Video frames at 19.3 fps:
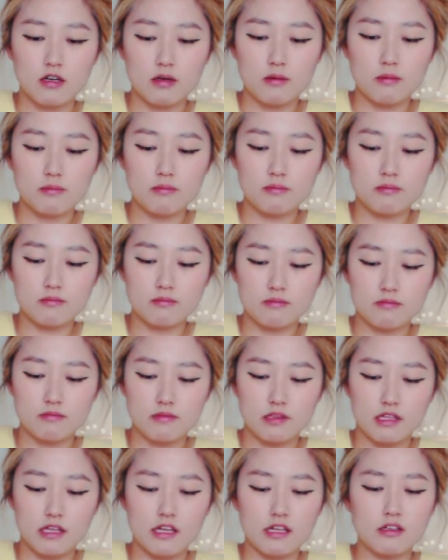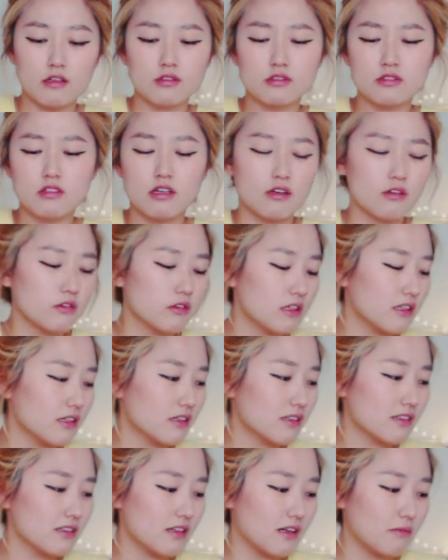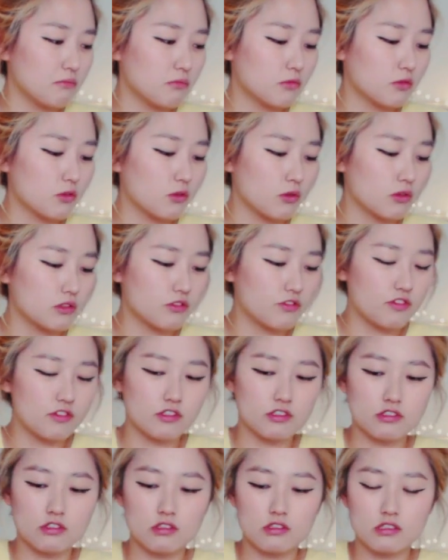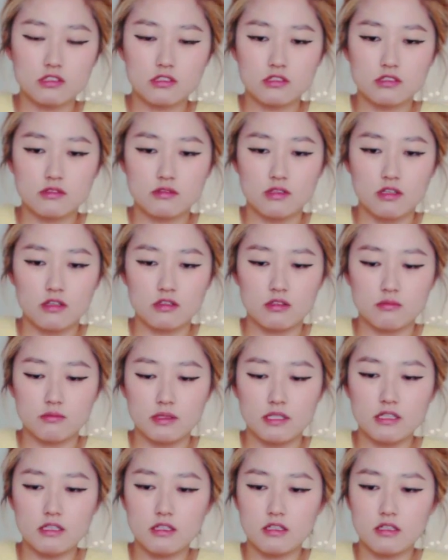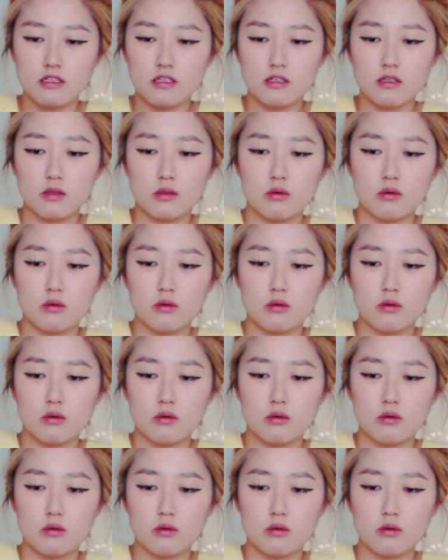And also, I don't think I'm going to finish all this other meat.